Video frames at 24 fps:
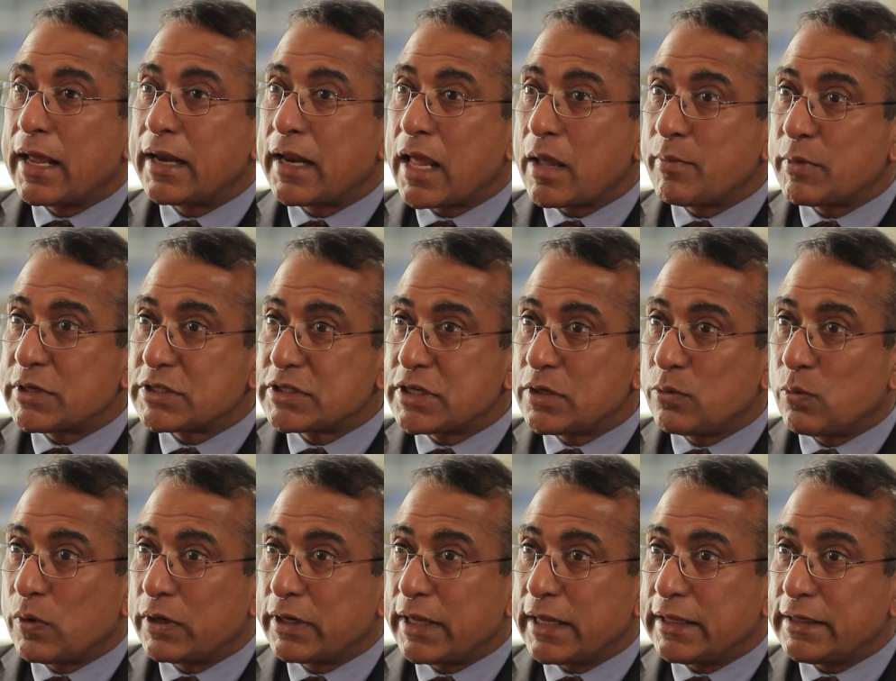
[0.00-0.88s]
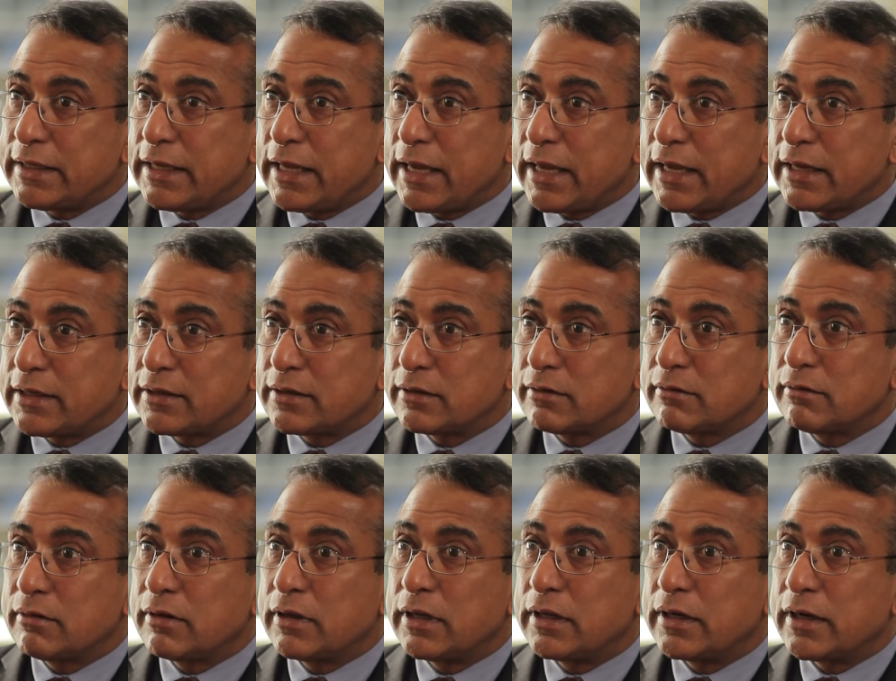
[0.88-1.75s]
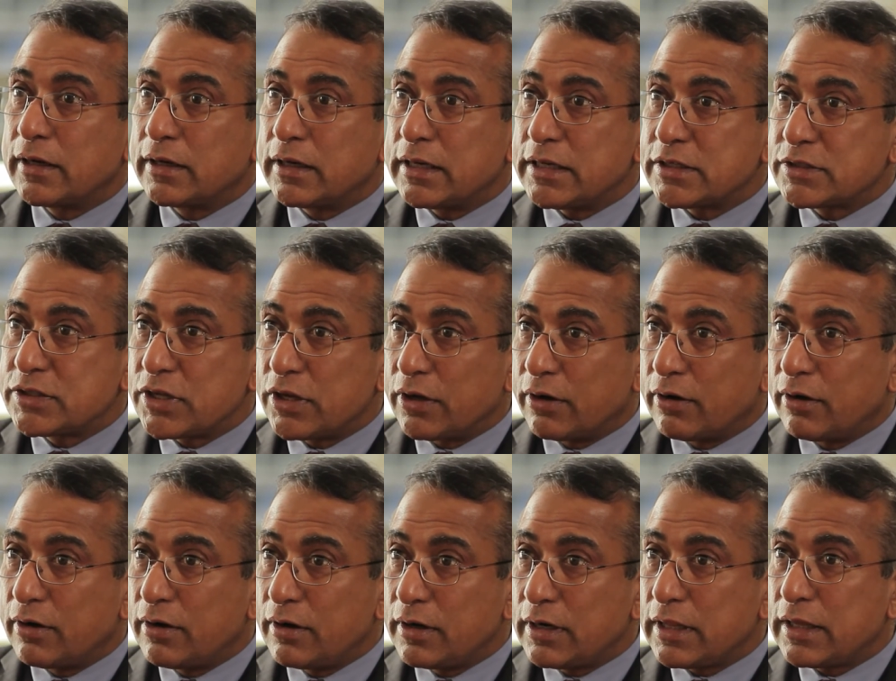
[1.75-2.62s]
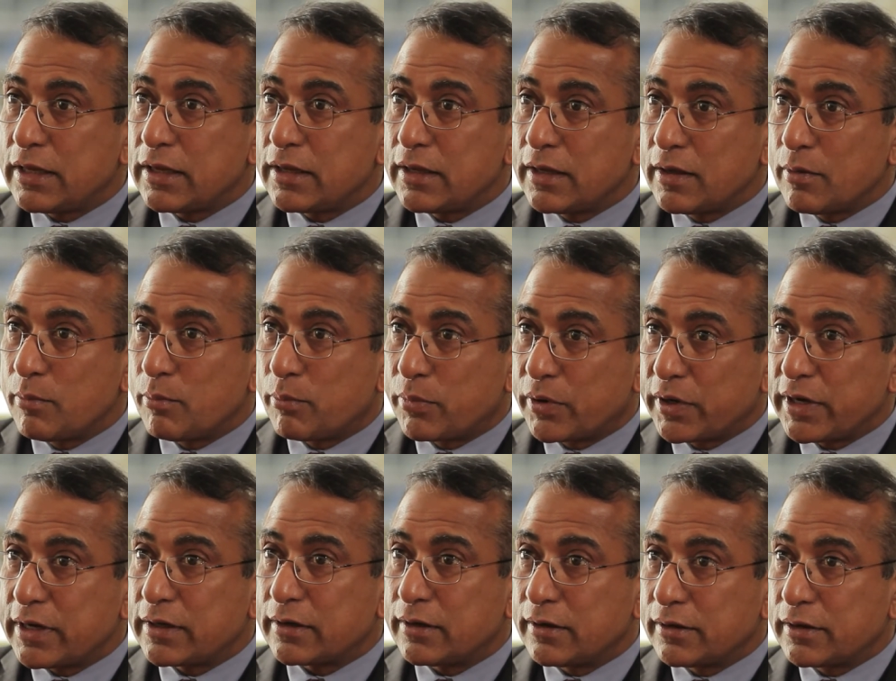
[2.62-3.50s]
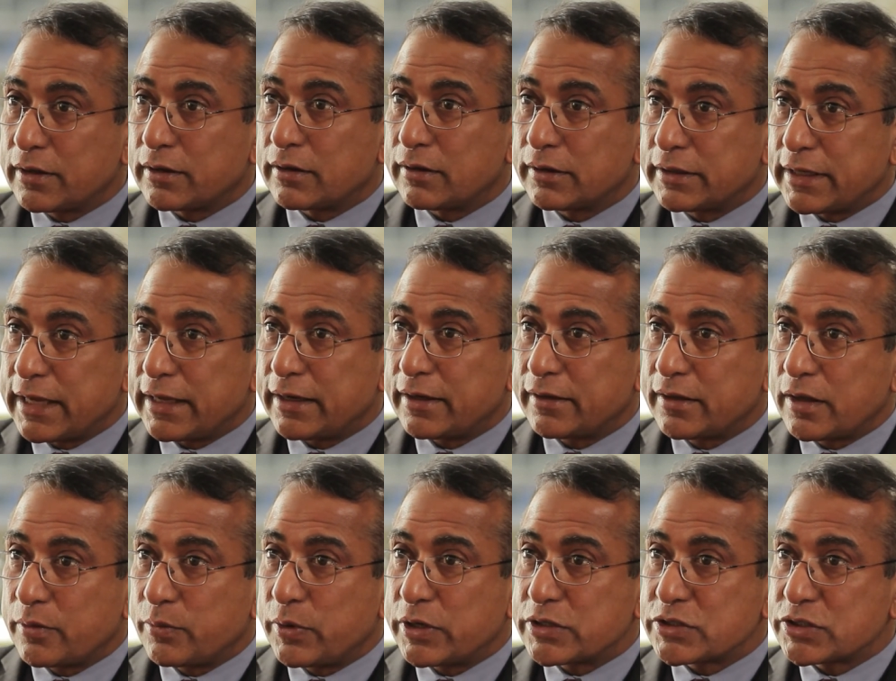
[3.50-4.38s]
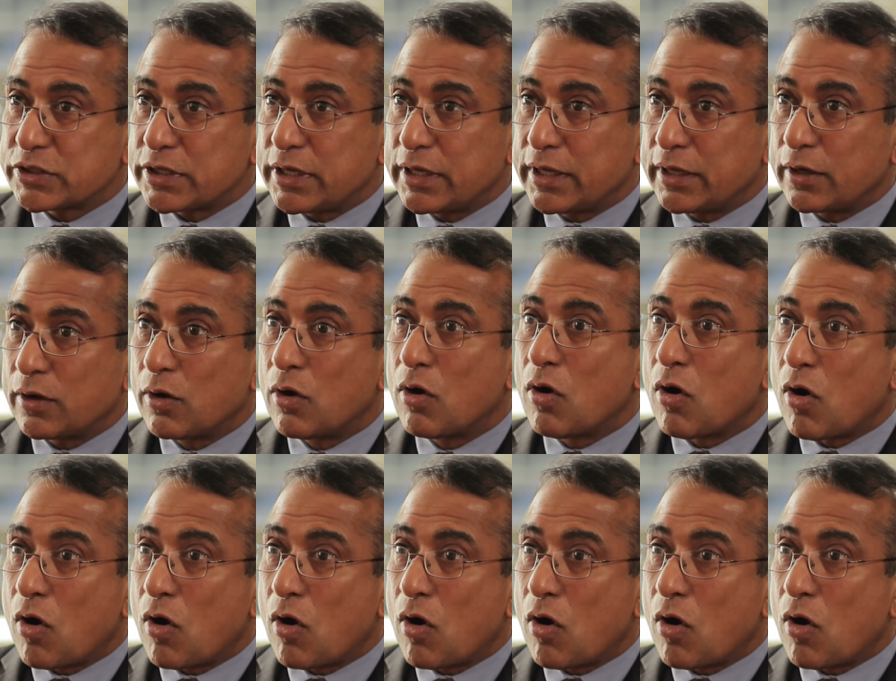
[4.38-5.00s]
And MST-188, in at least the early preclinical data that we are seeing,